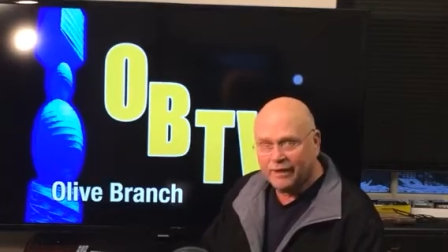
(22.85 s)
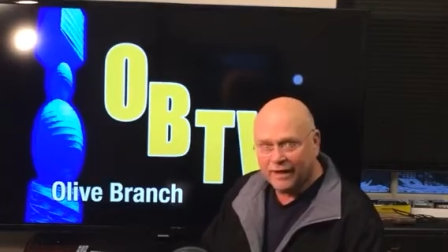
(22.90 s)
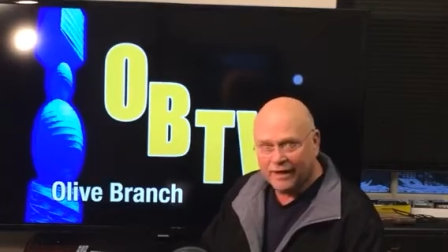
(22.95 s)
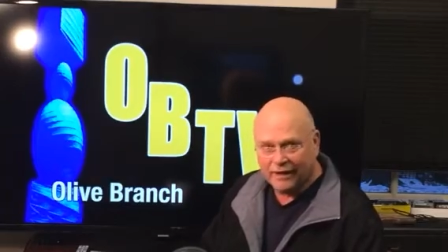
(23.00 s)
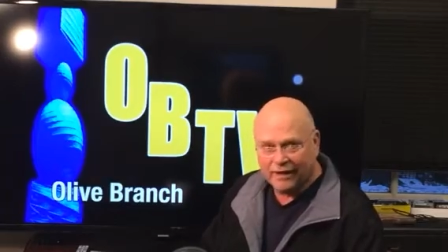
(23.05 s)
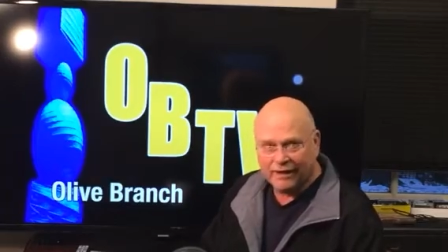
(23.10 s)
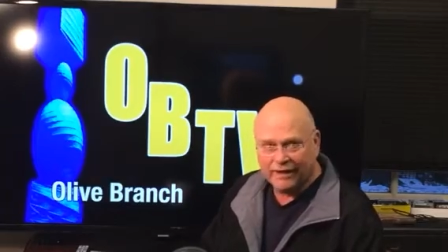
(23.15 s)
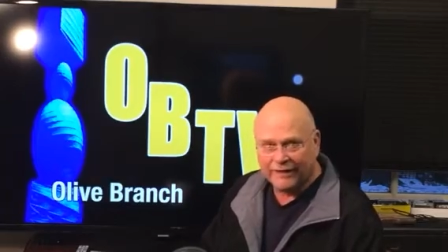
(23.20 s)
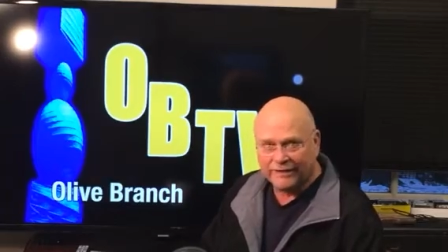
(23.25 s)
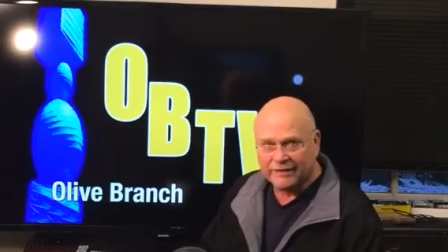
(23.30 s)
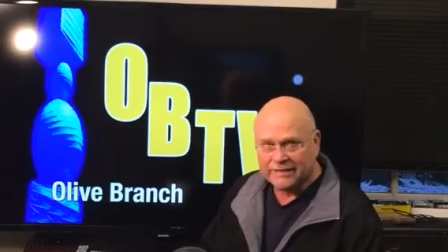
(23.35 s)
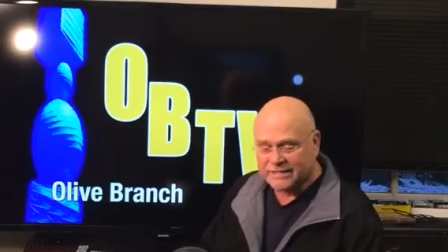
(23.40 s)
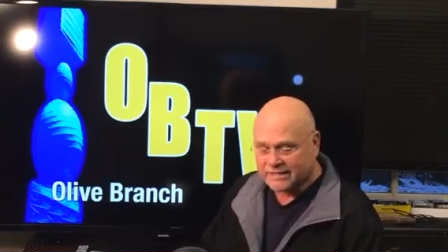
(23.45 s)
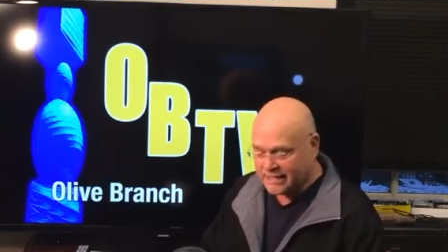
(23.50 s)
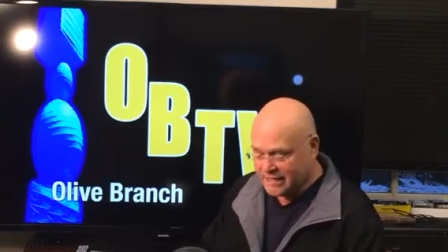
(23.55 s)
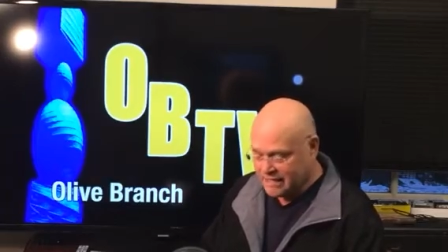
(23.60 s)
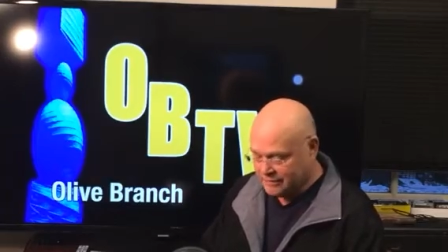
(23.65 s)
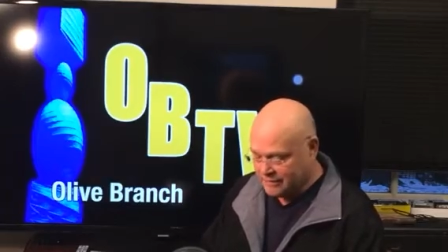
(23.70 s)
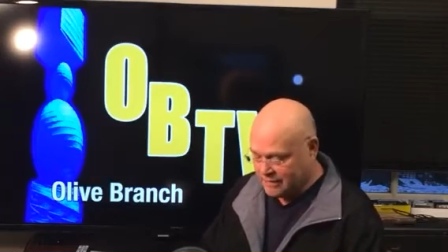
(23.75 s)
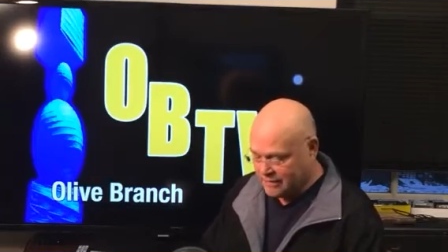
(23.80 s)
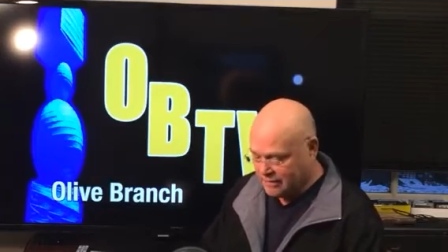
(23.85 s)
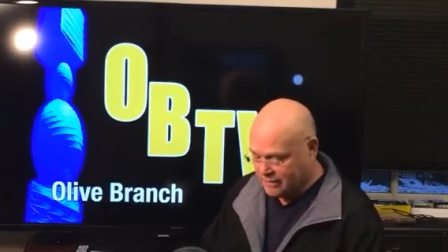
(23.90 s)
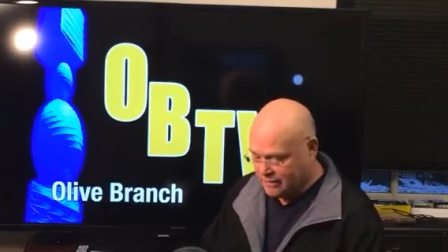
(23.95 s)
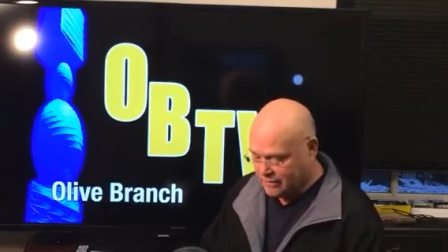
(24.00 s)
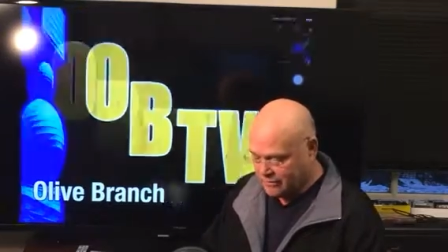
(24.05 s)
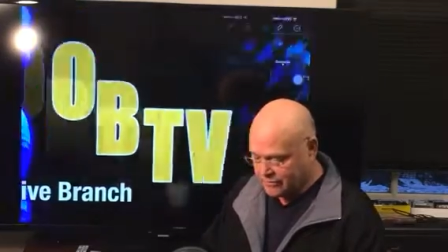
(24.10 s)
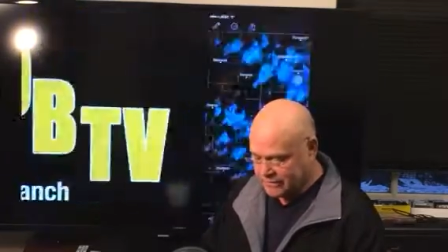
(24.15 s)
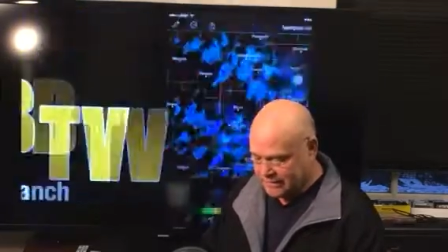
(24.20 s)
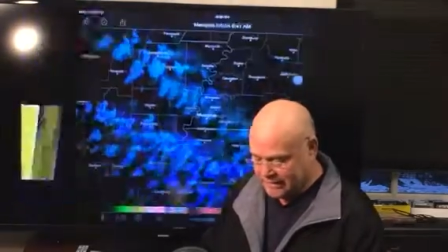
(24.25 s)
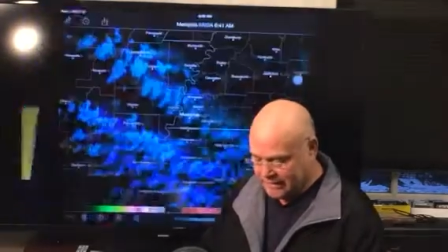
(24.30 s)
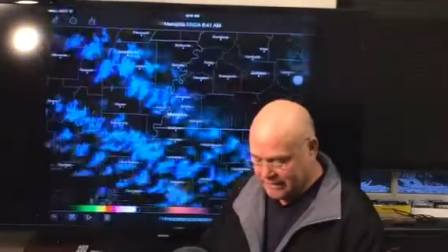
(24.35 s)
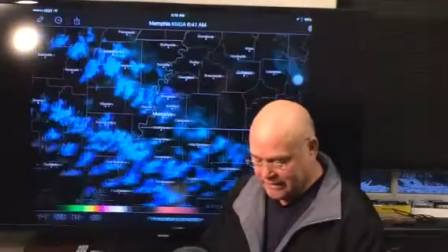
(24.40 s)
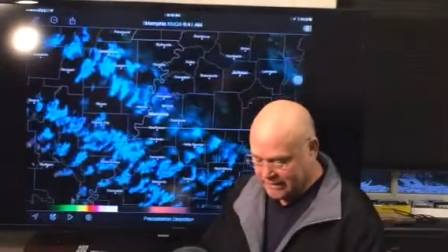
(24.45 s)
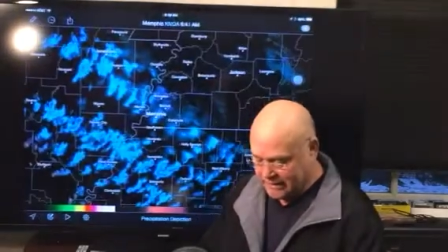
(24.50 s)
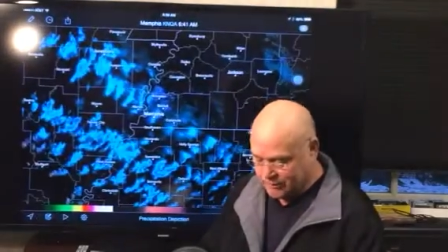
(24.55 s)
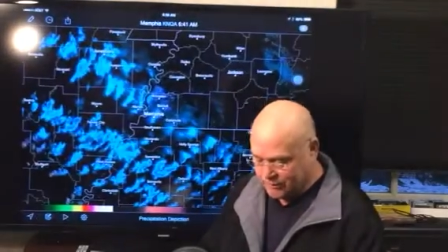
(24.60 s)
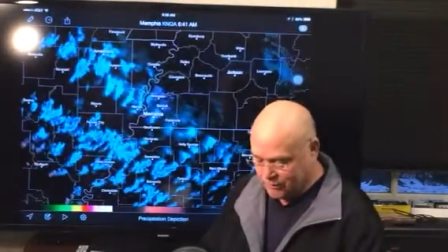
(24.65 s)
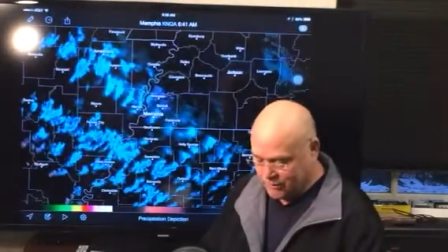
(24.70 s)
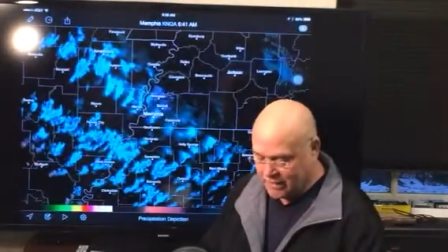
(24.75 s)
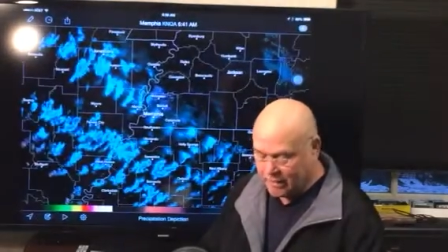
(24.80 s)
At this time, not causing
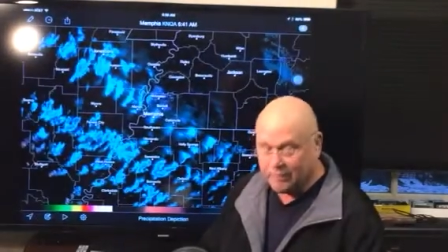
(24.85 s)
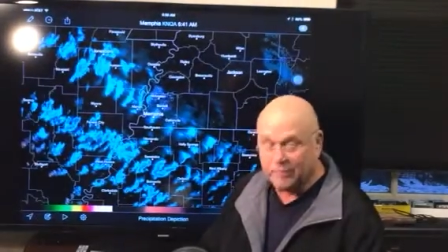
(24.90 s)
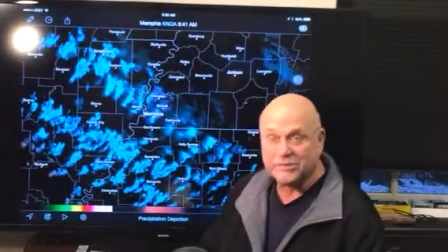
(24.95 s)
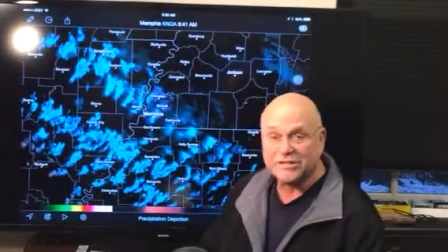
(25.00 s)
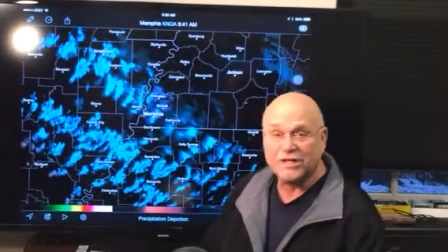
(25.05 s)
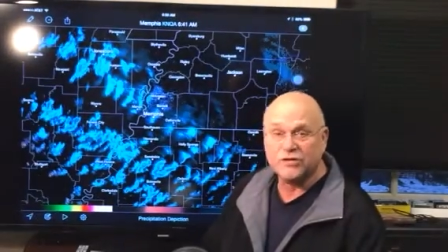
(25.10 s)
any problems.